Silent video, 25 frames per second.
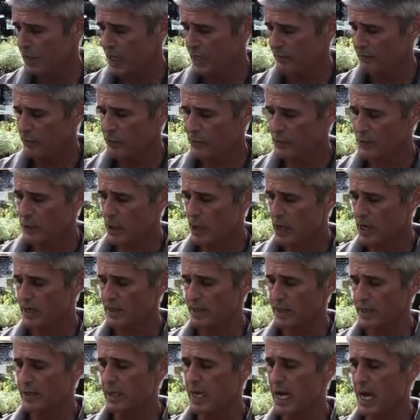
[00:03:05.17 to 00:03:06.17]
if you start
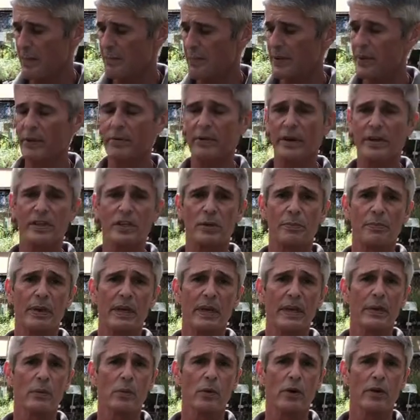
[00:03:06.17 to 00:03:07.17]
at the top of the
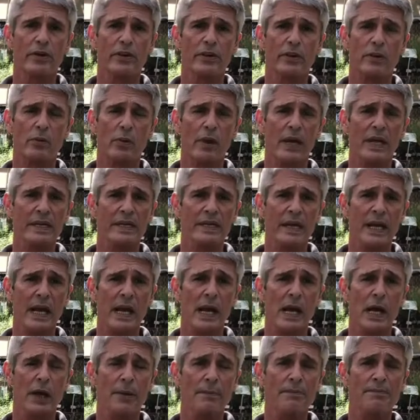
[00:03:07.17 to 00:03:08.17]
recipe and work your way
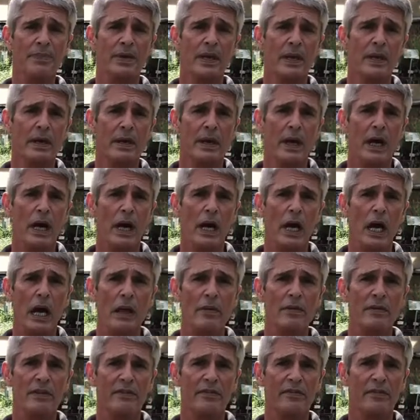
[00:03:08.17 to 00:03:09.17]
down,
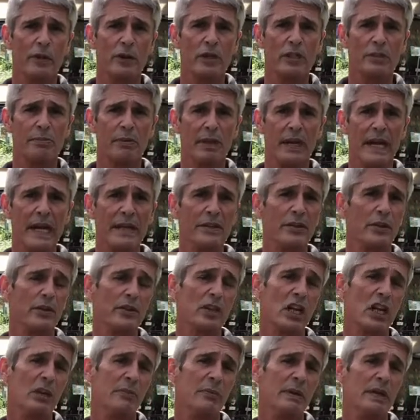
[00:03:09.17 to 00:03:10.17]
uh, the first plant,
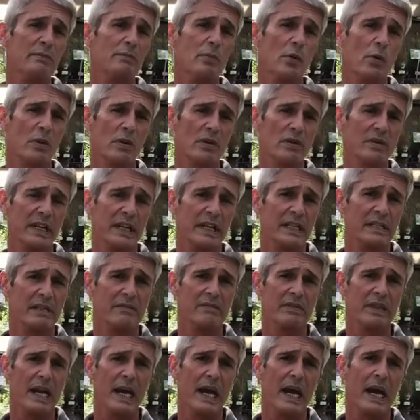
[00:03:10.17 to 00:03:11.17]
there's gonna be more seeds
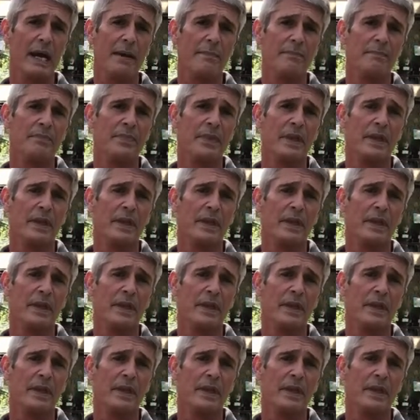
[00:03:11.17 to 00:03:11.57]
of that.